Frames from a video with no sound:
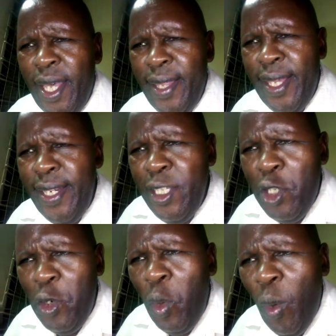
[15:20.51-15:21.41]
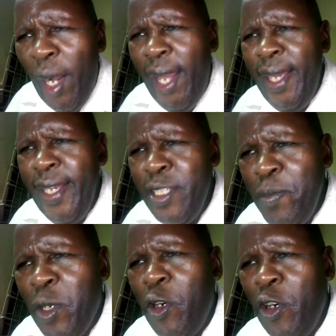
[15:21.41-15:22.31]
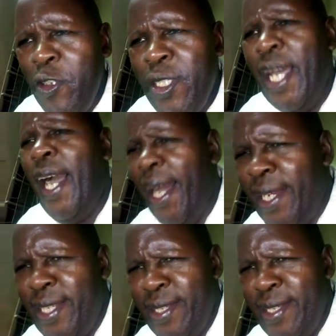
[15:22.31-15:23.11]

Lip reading: the reason why is because and.